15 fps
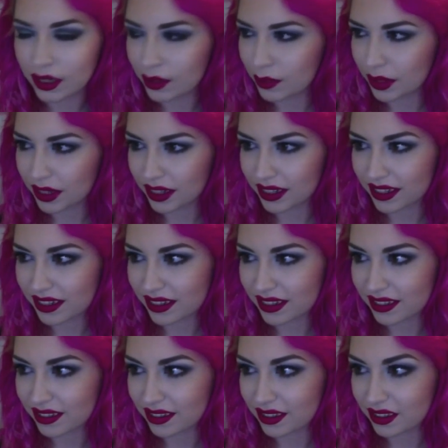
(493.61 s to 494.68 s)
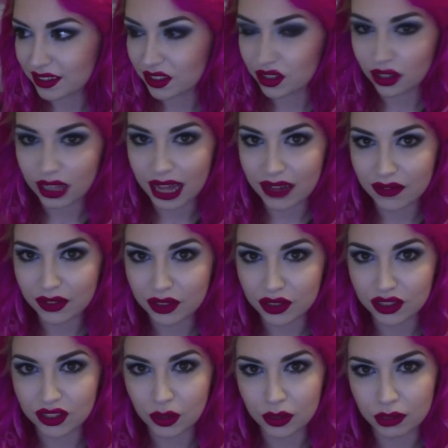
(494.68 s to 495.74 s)
because your life is
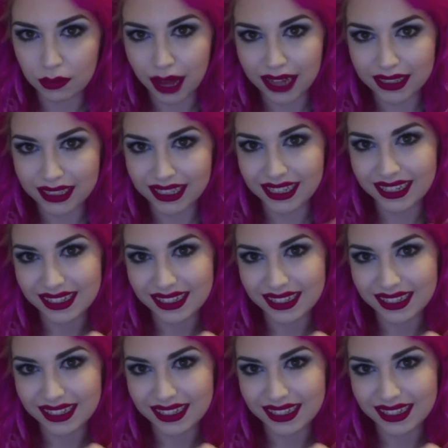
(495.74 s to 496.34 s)
just so demanding